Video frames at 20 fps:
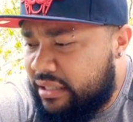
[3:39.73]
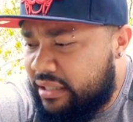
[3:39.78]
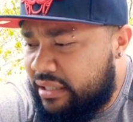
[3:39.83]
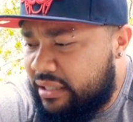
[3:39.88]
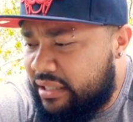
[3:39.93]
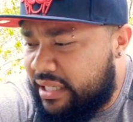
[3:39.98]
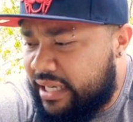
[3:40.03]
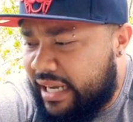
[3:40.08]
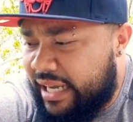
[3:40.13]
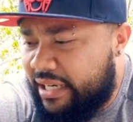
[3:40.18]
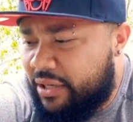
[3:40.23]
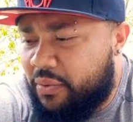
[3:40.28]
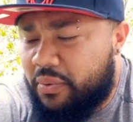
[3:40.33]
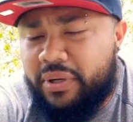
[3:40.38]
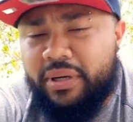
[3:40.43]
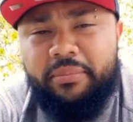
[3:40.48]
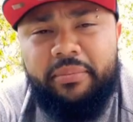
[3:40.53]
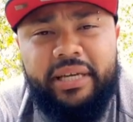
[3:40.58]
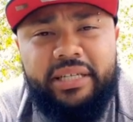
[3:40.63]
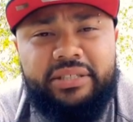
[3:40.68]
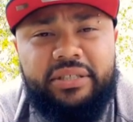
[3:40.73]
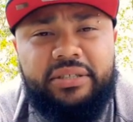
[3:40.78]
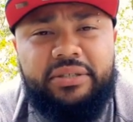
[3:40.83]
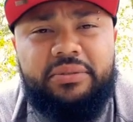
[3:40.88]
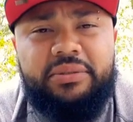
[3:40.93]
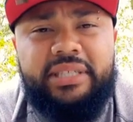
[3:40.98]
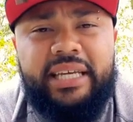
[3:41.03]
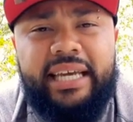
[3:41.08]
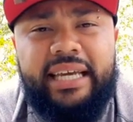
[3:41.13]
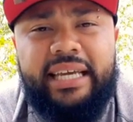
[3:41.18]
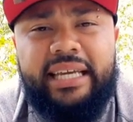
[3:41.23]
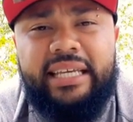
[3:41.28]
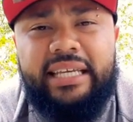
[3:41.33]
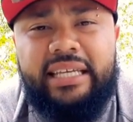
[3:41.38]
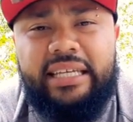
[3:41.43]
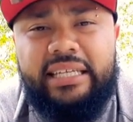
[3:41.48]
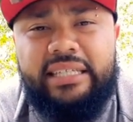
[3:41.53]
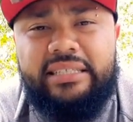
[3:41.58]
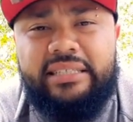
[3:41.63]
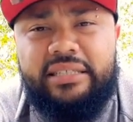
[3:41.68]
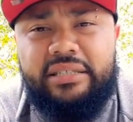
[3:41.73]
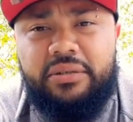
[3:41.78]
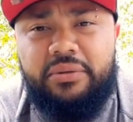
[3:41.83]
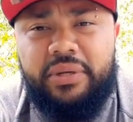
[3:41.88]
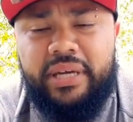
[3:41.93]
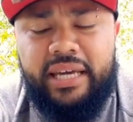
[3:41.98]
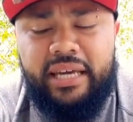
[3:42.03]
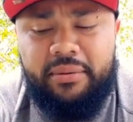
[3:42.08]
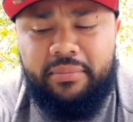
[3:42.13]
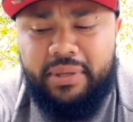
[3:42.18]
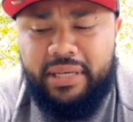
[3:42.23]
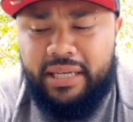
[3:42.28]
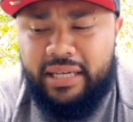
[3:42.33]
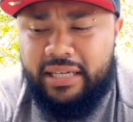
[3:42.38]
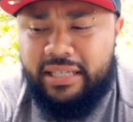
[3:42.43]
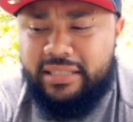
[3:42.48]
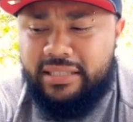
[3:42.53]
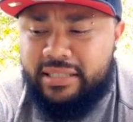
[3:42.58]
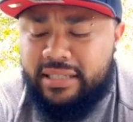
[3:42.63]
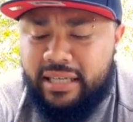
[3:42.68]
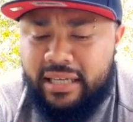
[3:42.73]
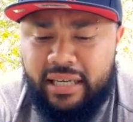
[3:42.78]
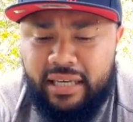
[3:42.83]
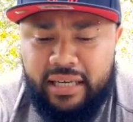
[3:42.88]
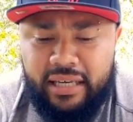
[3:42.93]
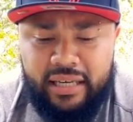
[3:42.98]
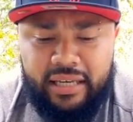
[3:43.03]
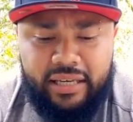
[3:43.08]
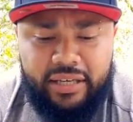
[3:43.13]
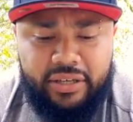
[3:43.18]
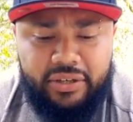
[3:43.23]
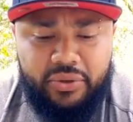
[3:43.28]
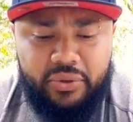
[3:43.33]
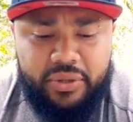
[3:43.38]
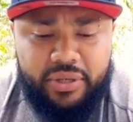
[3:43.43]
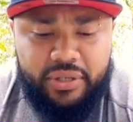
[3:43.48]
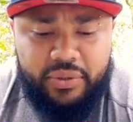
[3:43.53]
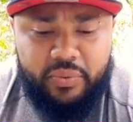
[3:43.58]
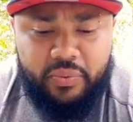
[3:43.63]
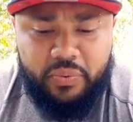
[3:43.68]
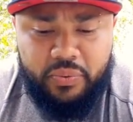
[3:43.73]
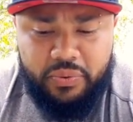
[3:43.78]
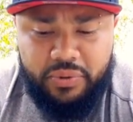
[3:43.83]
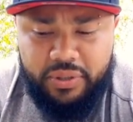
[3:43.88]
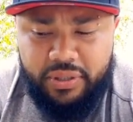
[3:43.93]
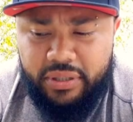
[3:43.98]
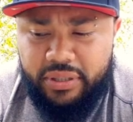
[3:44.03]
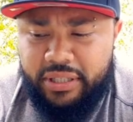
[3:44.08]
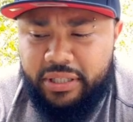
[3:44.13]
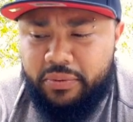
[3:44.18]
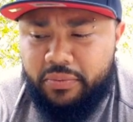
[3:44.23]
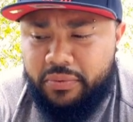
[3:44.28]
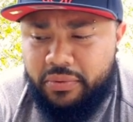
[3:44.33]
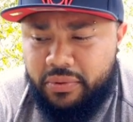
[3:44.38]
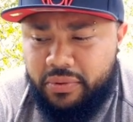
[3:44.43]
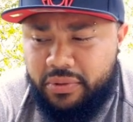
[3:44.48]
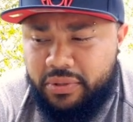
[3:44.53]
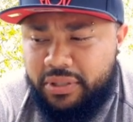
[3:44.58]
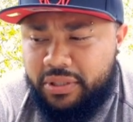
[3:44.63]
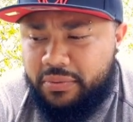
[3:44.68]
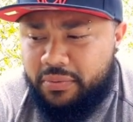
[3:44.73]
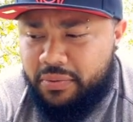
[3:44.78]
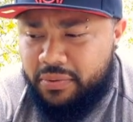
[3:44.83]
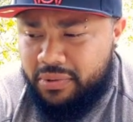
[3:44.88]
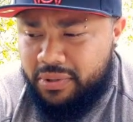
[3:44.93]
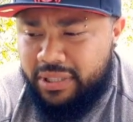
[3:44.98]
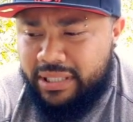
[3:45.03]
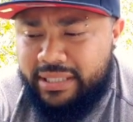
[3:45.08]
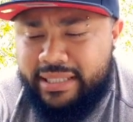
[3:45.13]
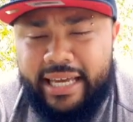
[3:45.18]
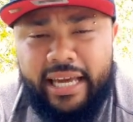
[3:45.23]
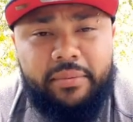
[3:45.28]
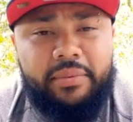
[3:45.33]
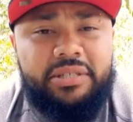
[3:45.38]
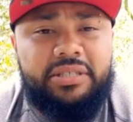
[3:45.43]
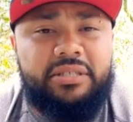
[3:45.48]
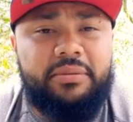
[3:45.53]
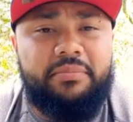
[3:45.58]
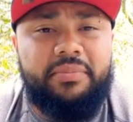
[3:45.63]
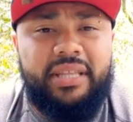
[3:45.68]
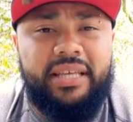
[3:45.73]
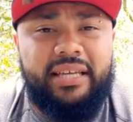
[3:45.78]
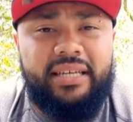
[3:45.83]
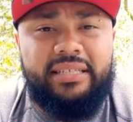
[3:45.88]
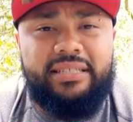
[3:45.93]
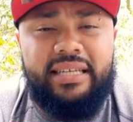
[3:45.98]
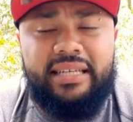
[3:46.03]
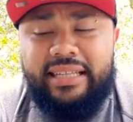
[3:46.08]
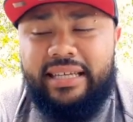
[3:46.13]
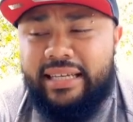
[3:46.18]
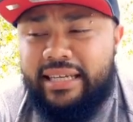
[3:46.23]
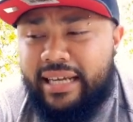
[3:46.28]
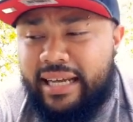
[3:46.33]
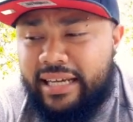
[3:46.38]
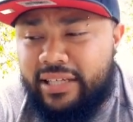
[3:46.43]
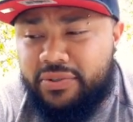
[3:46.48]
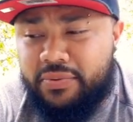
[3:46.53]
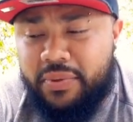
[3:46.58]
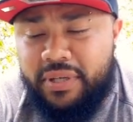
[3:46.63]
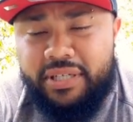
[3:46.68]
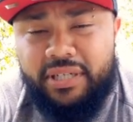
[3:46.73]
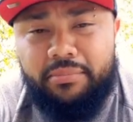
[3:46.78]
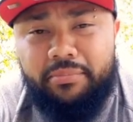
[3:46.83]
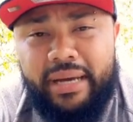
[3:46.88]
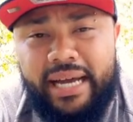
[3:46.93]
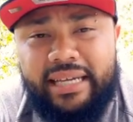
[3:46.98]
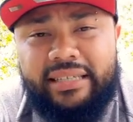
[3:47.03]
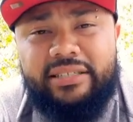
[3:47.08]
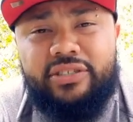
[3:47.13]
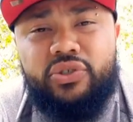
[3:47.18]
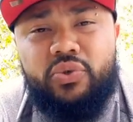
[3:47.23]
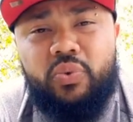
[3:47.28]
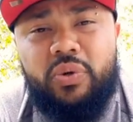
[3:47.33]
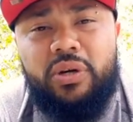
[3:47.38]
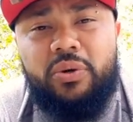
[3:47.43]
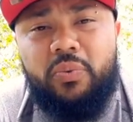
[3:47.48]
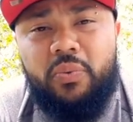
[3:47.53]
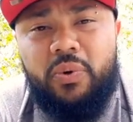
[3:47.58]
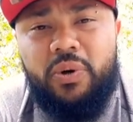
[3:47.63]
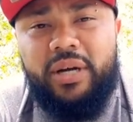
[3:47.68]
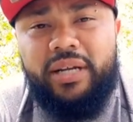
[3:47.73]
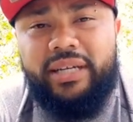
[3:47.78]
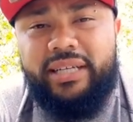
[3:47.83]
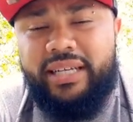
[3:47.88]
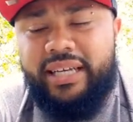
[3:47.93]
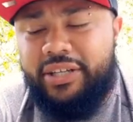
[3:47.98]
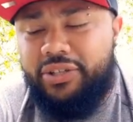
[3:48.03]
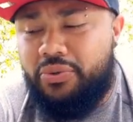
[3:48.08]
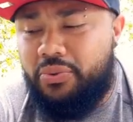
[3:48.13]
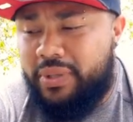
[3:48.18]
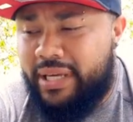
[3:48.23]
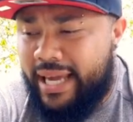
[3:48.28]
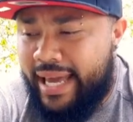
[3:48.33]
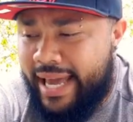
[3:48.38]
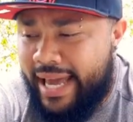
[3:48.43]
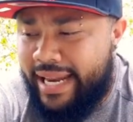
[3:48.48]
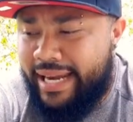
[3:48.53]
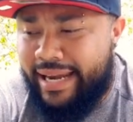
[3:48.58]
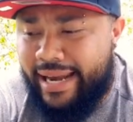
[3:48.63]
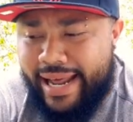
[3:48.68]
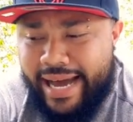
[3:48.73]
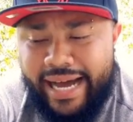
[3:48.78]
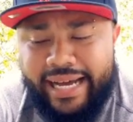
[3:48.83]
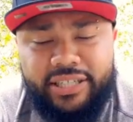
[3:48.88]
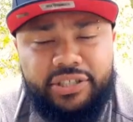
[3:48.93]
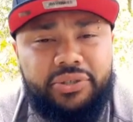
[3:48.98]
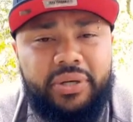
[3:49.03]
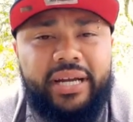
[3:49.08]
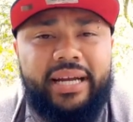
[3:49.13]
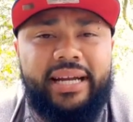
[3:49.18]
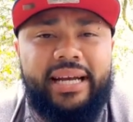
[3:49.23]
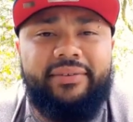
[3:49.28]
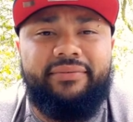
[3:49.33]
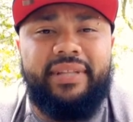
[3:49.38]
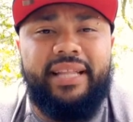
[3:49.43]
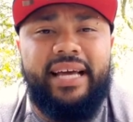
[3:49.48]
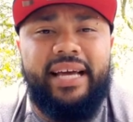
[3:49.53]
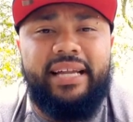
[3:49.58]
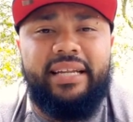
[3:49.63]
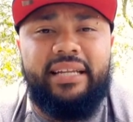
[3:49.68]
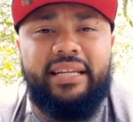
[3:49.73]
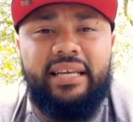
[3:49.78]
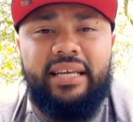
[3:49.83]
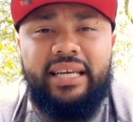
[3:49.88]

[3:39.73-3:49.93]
you kind of want to make sure you take it easy, okay? Because you could really, really, really damage some things, and then guess what? You're back to square one, and you cannot train after that.